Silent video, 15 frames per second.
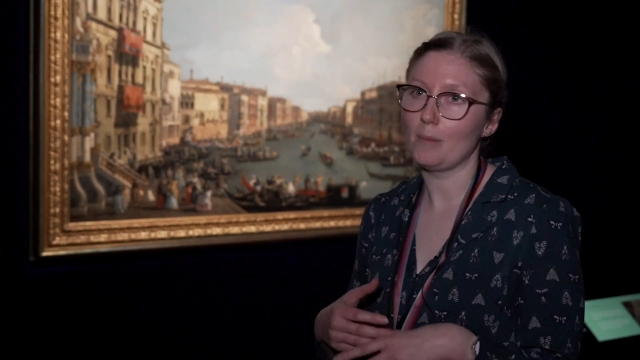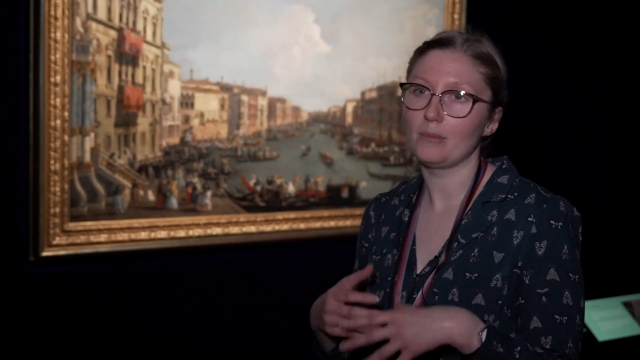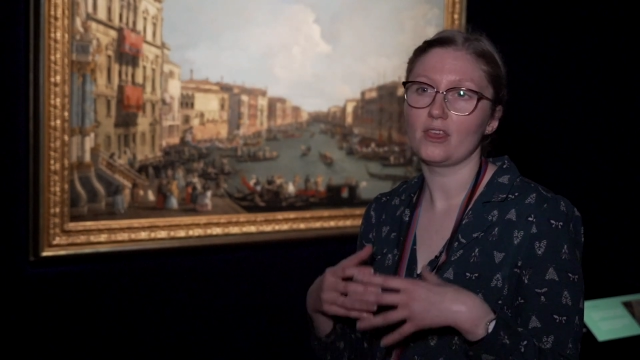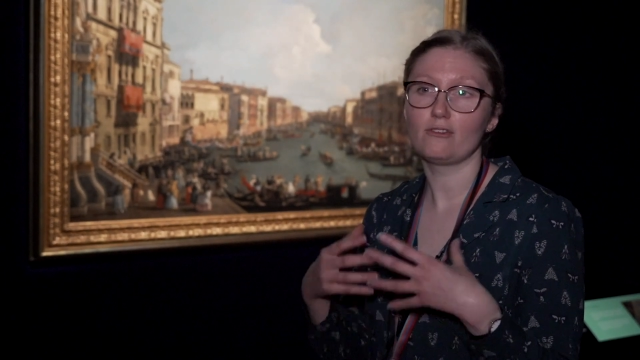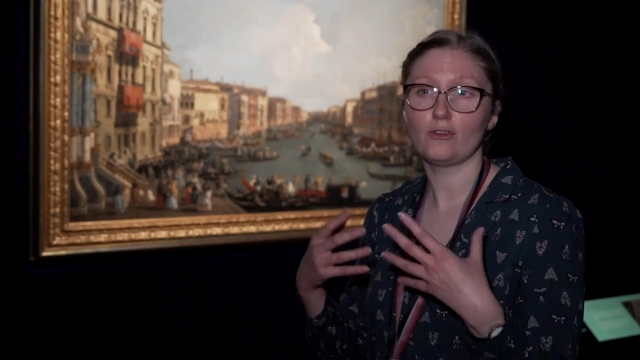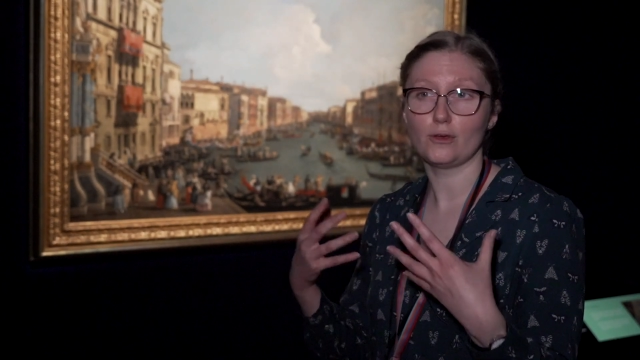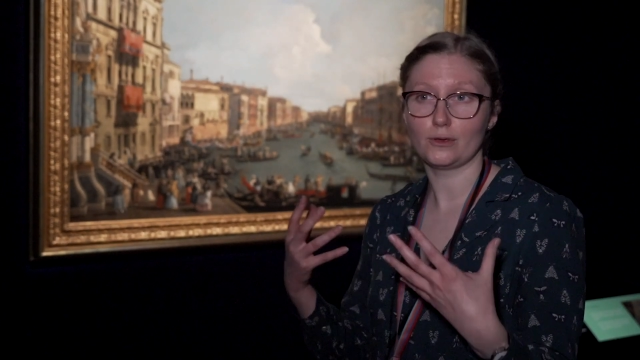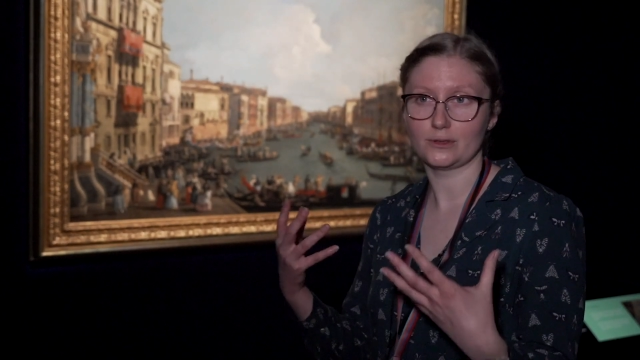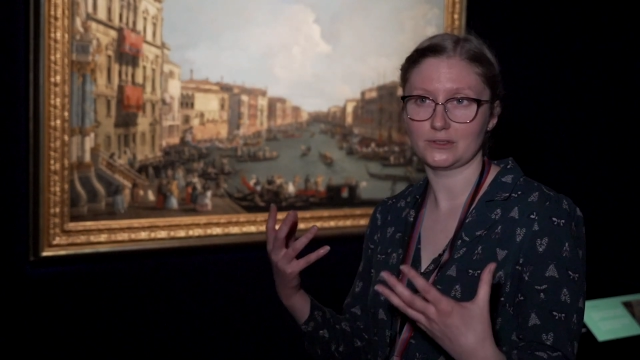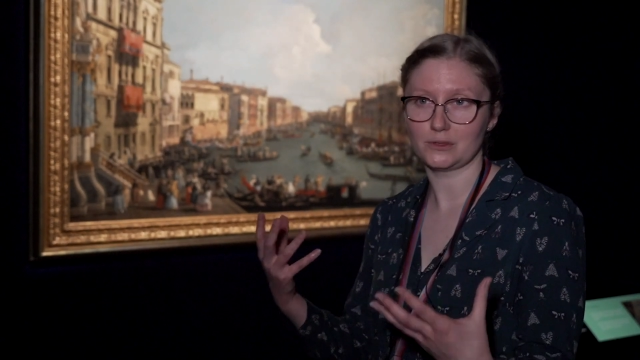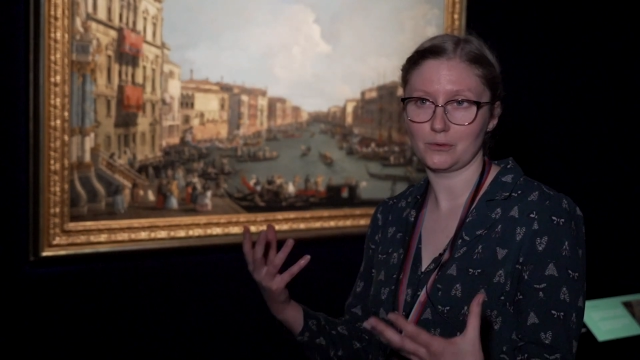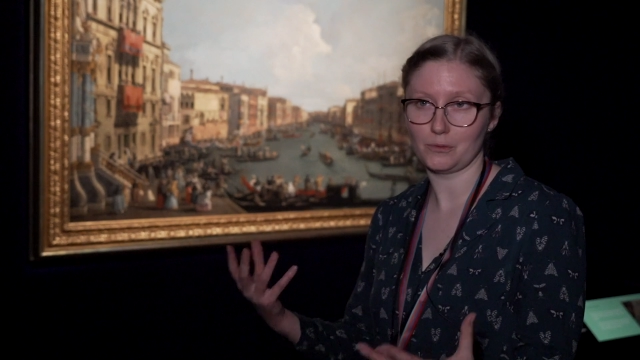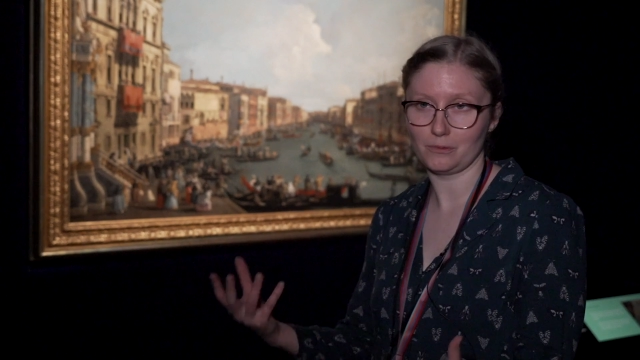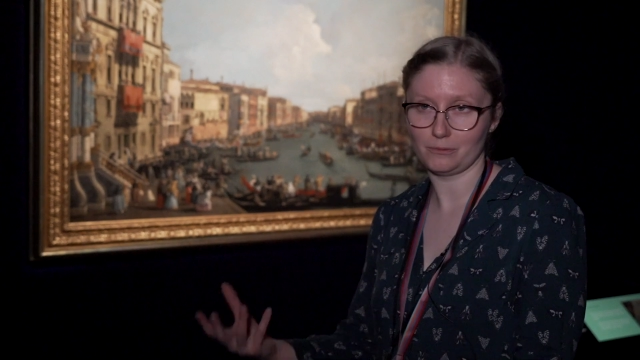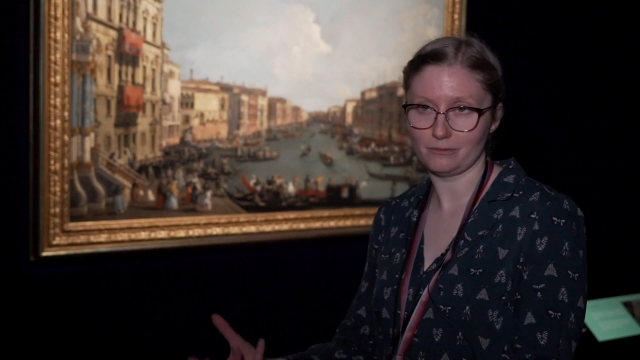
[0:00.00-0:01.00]
They focus
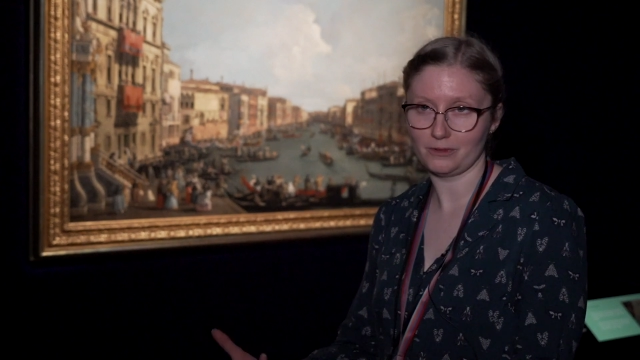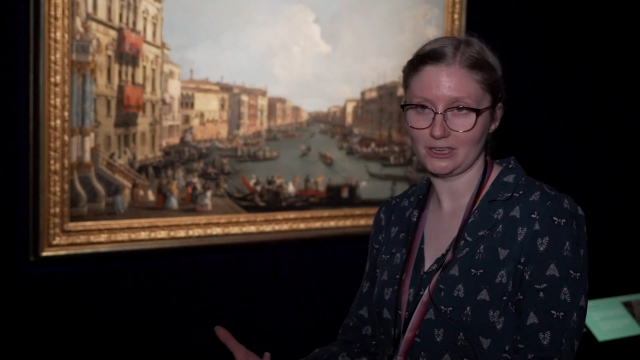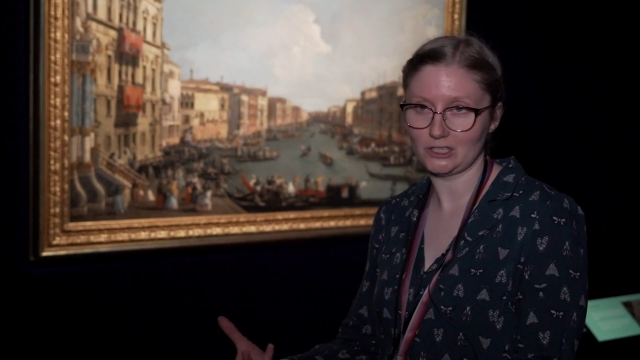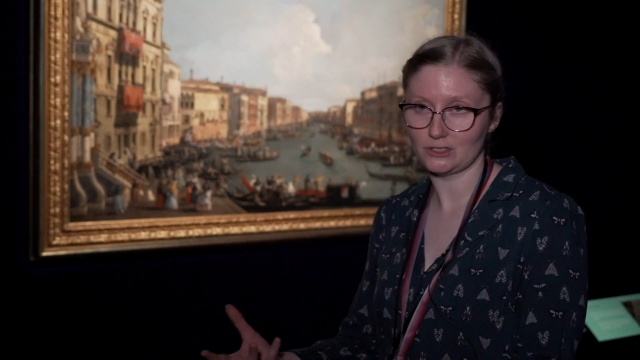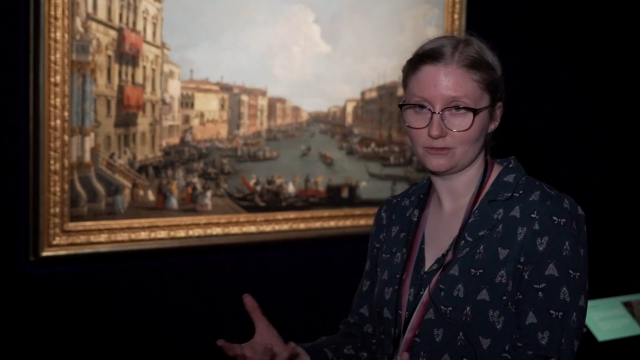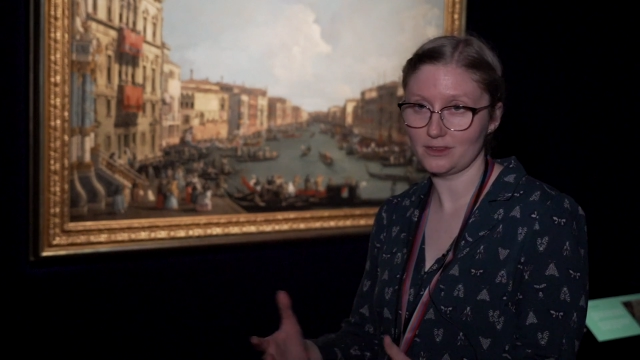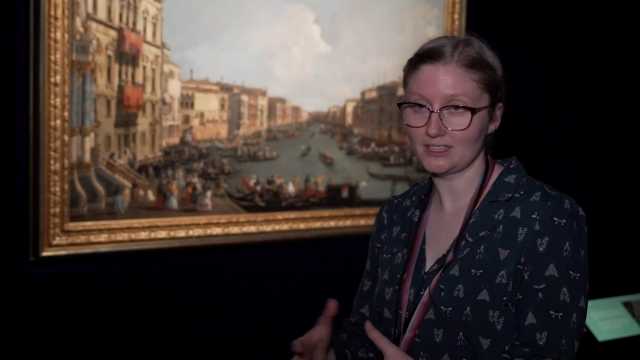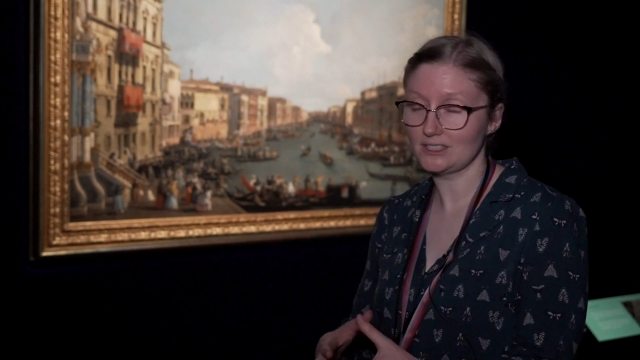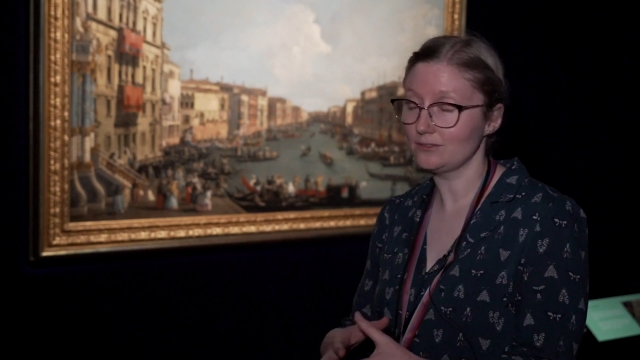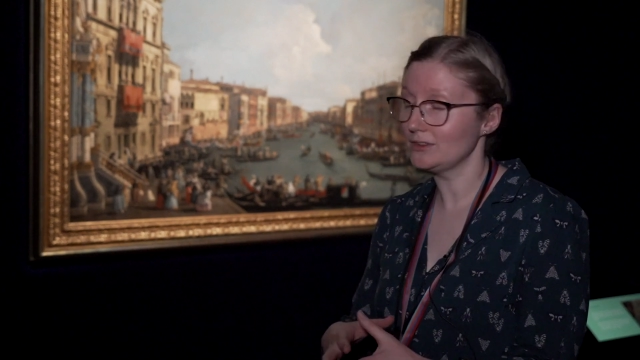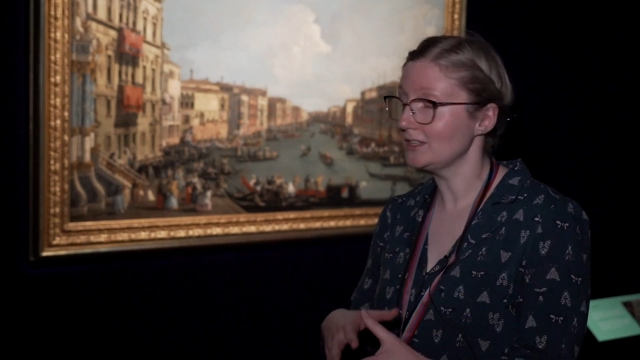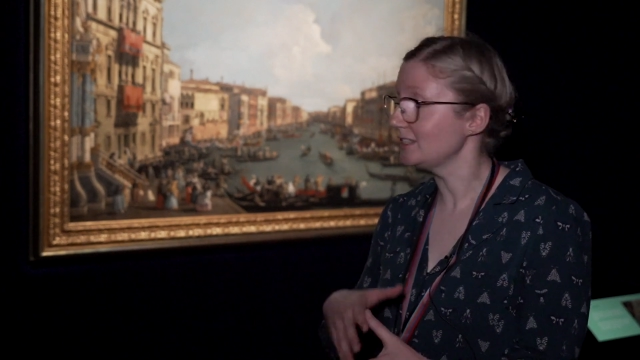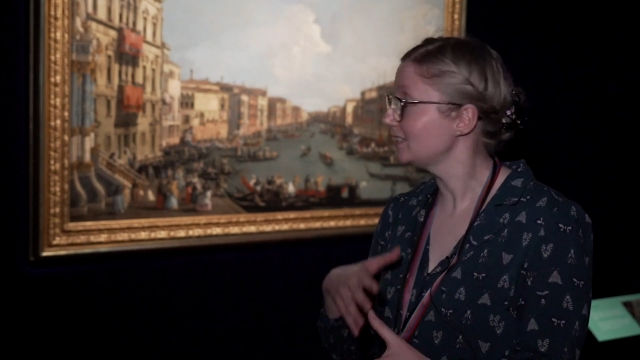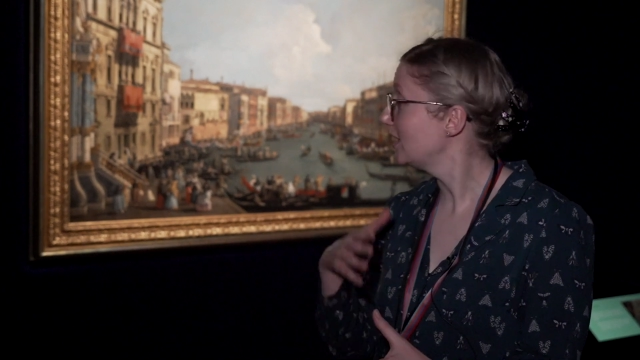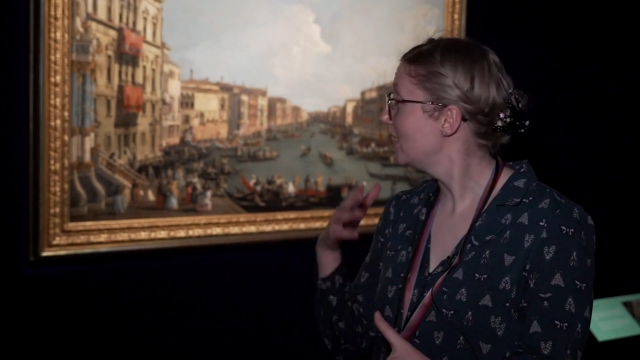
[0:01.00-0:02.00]
on Venetian
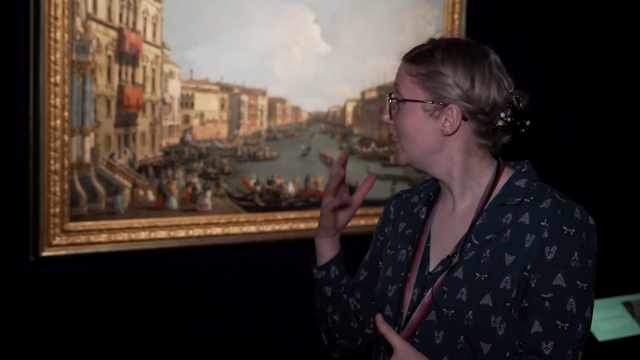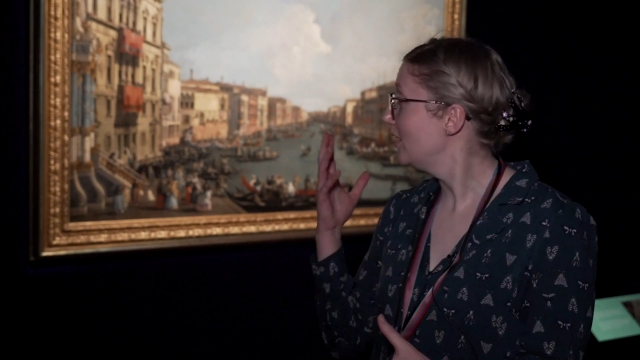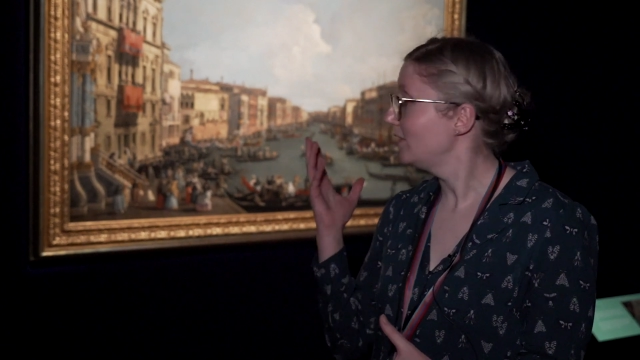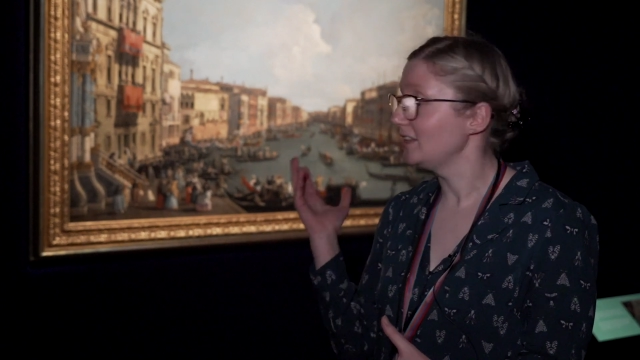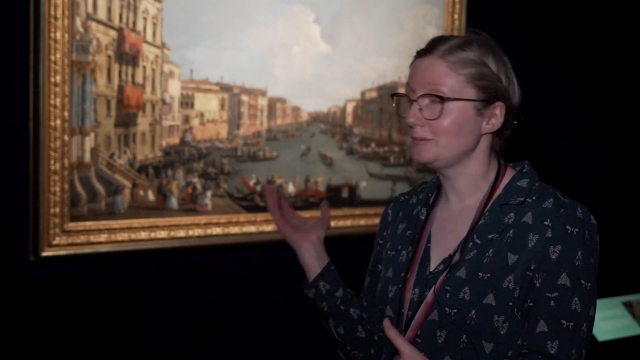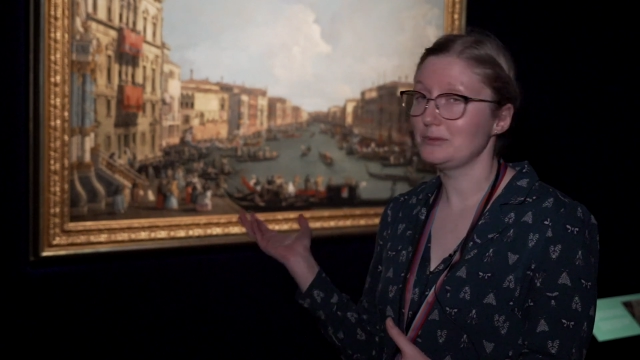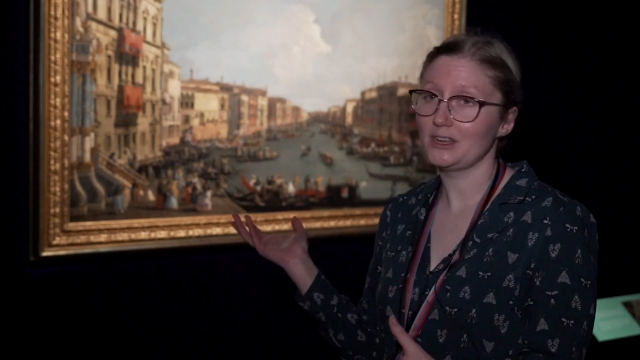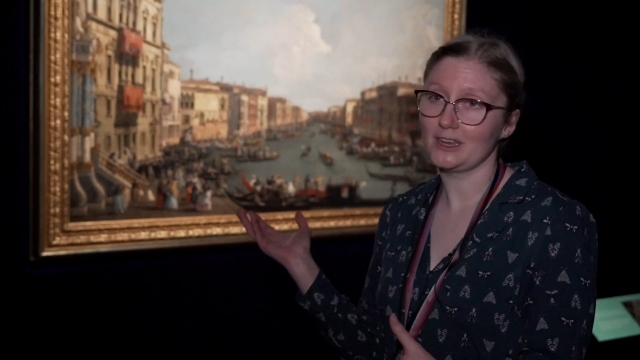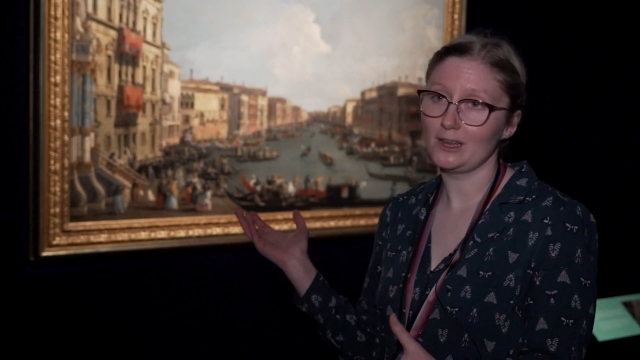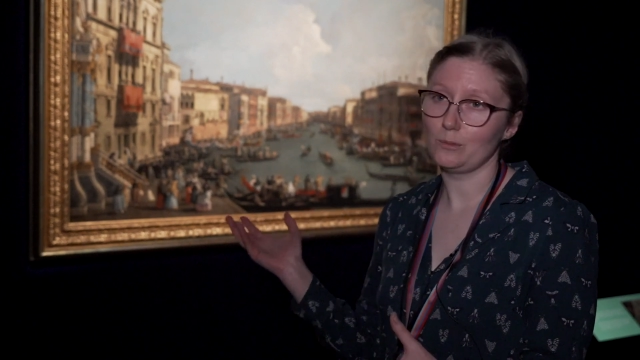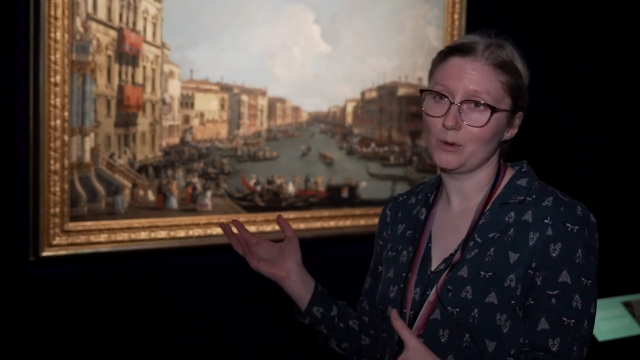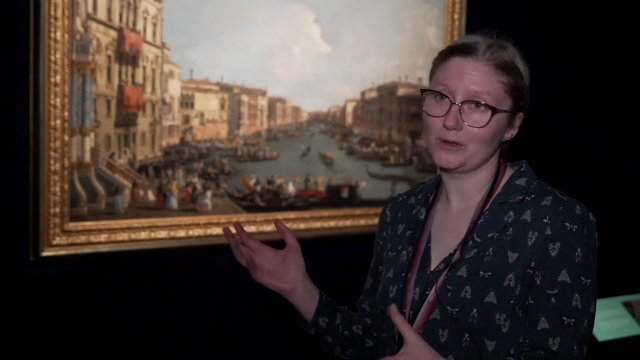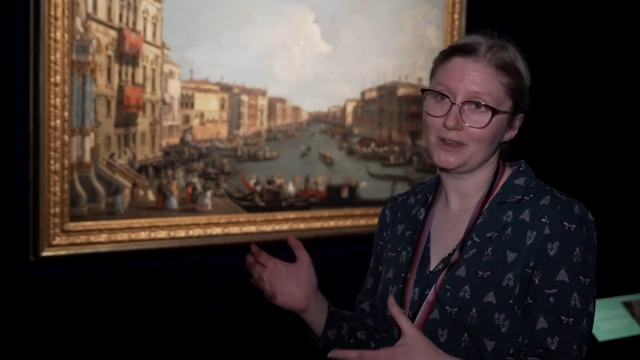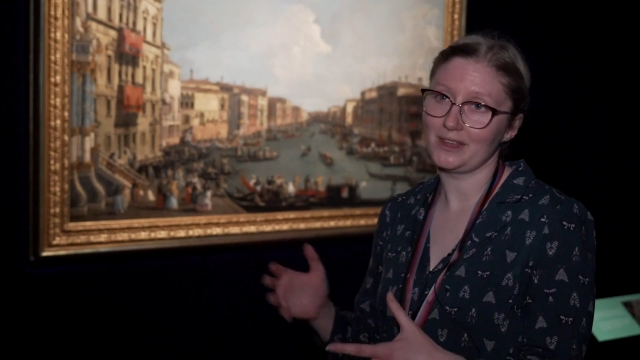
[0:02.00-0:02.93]
festivals. This particular one